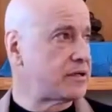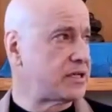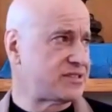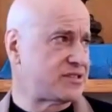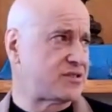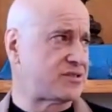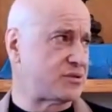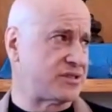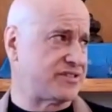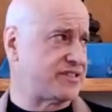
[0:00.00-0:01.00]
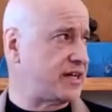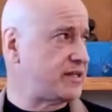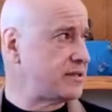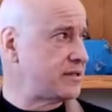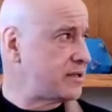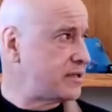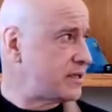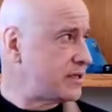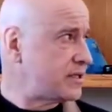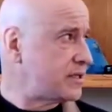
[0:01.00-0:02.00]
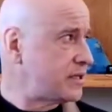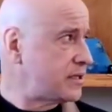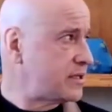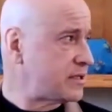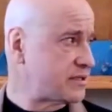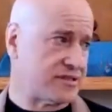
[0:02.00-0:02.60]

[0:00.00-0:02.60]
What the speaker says: That's sort of sad. Because